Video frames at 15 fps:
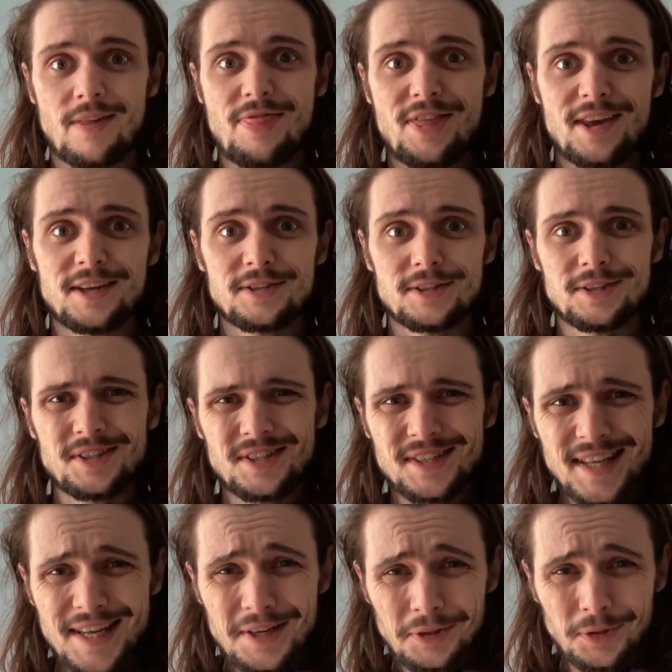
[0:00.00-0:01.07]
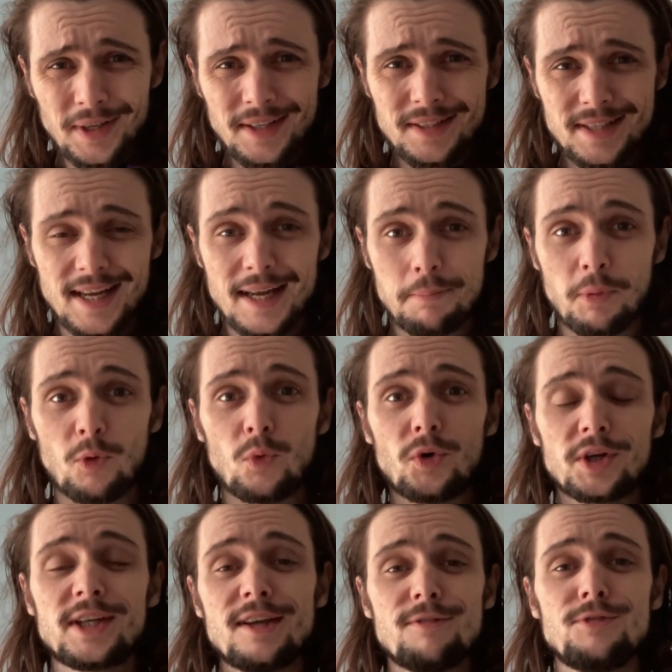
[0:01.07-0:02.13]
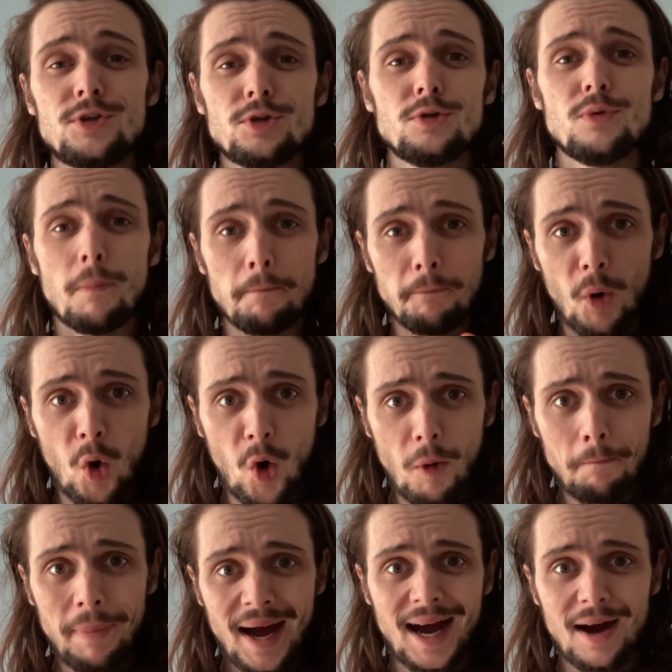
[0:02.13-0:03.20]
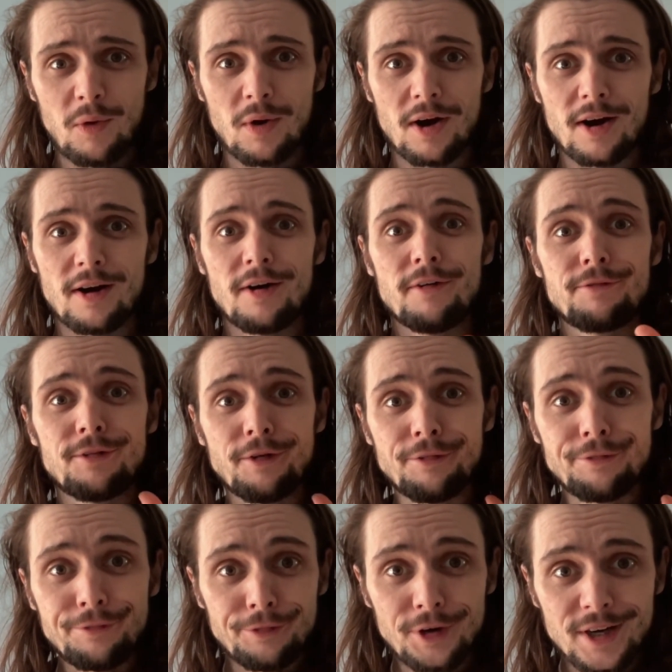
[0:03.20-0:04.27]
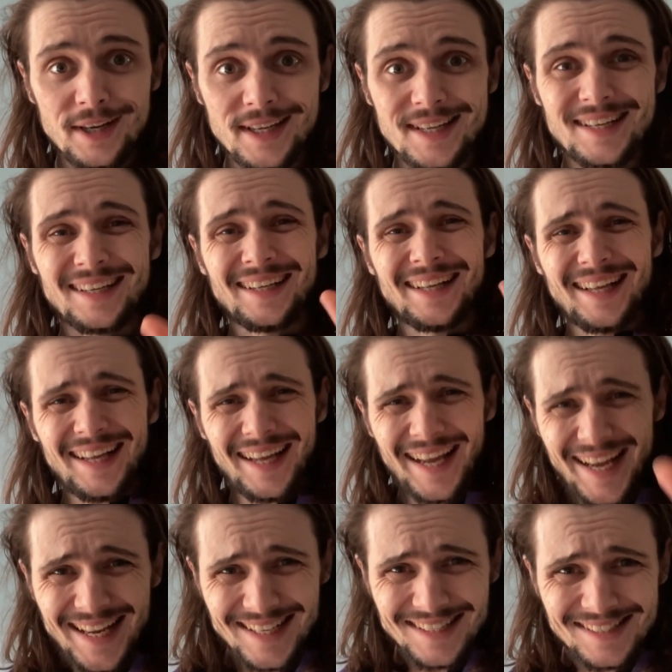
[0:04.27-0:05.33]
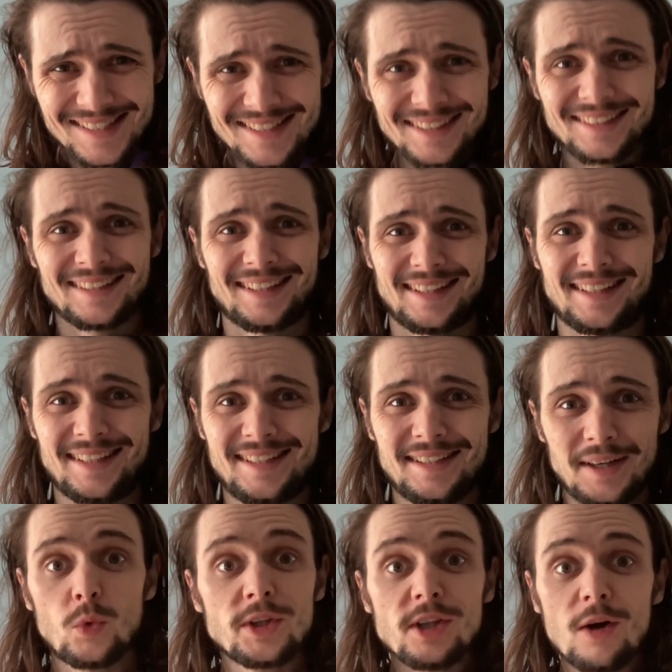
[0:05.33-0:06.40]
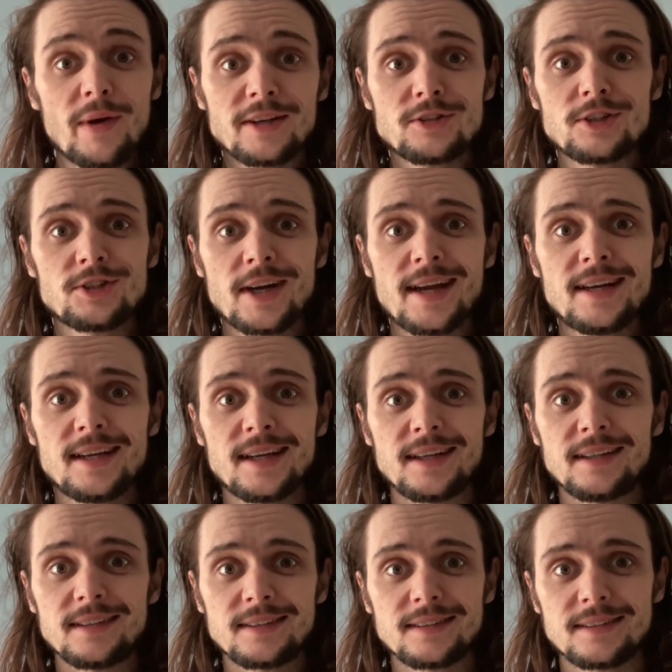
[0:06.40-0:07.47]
this secret tip will give you more power for free instantly with no extra training.